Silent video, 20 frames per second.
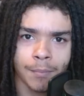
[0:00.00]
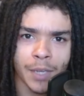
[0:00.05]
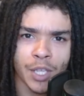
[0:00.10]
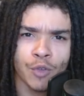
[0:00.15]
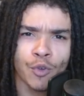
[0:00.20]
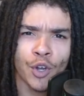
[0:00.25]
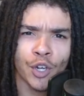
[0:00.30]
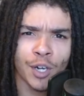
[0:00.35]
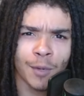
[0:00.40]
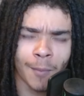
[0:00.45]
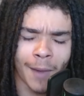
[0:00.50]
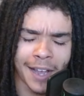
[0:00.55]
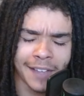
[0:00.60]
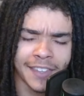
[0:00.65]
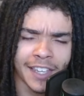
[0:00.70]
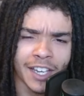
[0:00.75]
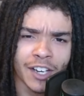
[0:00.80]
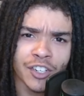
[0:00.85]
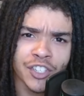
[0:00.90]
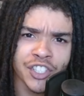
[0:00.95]
But you heard him
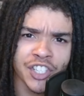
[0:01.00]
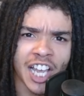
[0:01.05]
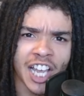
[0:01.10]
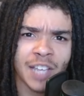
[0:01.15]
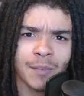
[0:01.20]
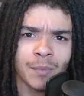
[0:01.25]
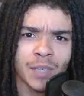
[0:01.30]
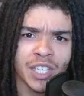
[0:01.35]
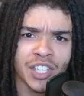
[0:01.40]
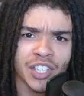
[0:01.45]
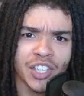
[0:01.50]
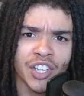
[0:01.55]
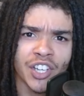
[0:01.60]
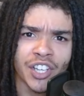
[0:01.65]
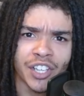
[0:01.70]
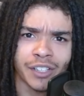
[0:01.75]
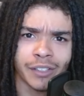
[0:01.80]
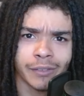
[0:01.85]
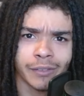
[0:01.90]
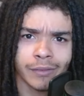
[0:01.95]
right there. Check me
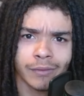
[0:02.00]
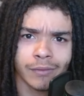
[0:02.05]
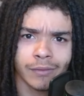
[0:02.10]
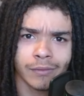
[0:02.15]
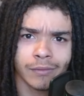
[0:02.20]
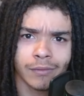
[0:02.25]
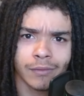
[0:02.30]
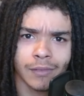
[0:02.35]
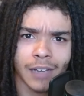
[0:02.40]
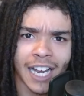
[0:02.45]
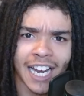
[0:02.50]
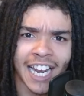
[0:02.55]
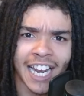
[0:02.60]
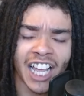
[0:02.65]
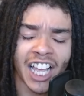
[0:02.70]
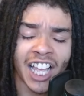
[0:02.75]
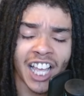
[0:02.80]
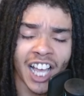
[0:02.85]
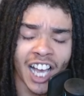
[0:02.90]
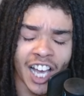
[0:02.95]
good. I got
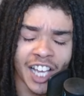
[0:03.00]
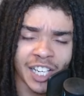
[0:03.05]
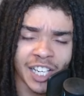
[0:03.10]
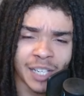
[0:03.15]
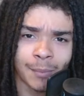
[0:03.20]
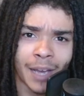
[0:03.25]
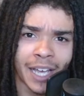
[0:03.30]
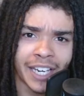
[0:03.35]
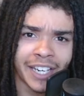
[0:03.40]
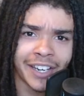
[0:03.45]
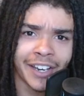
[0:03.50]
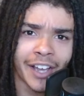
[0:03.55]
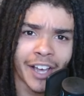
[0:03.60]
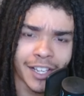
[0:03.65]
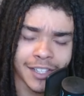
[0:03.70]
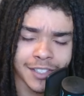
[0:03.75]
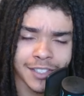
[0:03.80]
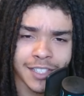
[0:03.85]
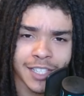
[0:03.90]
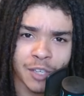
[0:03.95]
a gun in my
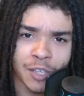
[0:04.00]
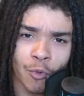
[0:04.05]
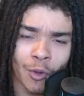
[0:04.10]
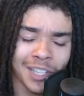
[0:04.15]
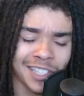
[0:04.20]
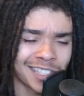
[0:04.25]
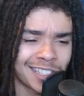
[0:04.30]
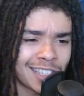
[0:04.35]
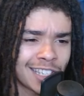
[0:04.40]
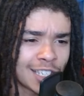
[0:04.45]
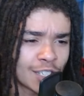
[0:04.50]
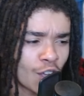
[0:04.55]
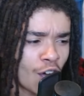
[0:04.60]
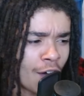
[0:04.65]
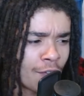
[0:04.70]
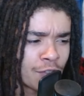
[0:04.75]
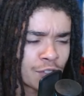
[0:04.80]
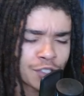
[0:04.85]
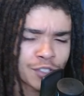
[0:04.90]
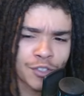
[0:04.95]
nuts. He wants these
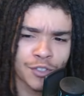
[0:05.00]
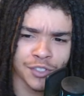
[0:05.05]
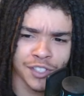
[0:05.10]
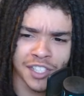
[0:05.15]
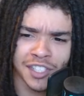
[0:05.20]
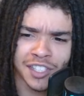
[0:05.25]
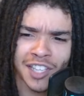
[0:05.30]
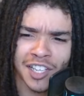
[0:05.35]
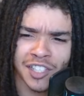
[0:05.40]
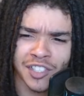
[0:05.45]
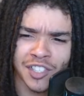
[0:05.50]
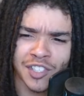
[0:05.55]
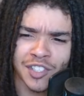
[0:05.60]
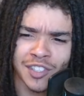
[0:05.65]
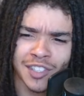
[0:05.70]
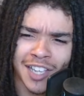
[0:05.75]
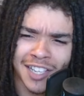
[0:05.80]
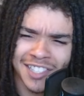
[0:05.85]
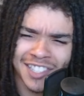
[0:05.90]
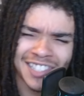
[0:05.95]
officers to touch his
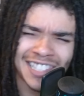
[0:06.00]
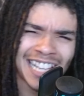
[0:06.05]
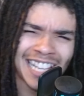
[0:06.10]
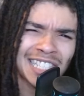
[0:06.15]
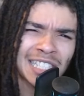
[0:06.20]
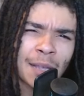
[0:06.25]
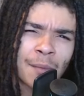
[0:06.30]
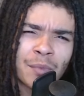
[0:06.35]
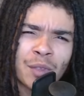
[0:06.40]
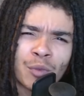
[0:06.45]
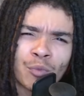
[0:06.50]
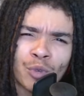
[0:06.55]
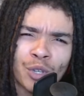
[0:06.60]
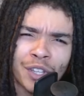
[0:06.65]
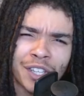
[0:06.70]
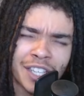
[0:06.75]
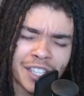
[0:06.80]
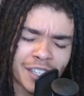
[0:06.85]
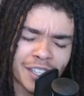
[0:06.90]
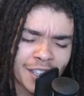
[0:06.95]
nuts. It's not something
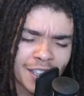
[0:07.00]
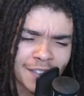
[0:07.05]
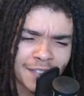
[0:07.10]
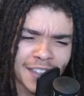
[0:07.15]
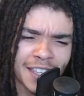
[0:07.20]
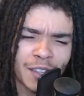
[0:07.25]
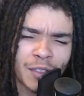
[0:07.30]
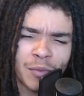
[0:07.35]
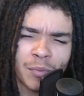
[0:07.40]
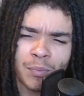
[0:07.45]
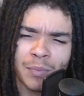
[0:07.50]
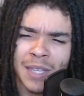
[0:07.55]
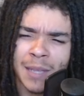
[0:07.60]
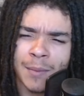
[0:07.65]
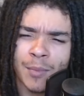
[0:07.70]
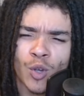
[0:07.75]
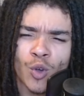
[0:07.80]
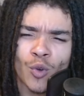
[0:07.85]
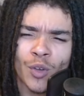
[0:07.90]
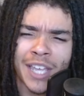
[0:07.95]
really the
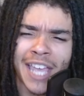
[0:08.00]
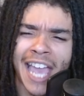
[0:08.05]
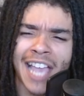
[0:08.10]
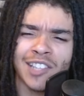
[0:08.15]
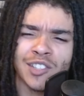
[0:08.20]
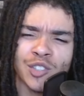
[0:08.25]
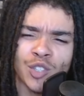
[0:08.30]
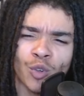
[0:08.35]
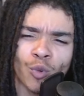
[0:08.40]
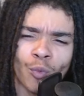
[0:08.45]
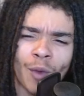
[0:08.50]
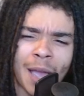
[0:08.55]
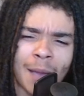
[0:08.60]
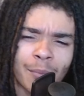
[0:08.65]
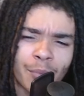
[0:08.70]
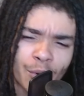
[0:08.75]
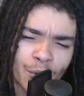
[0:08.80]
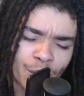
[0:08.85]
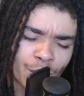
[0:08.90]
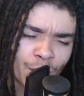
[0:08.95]
typical gangster
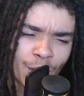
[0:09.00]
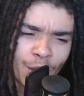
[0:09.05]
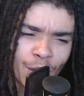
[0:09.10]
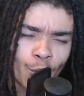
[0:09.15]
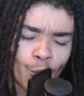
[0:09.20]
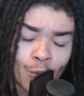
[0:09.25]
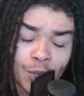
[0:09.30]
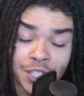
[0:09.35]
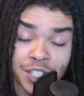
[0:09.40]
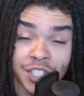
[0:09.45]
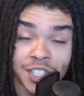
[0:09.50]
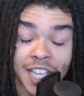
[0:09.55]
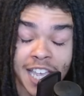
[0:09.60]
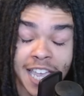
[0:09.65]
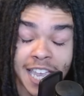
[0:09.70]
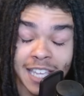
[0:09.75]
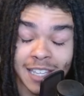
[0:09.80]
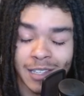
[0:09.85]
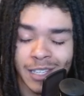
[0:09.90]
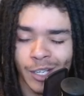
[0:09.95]
rapper would say.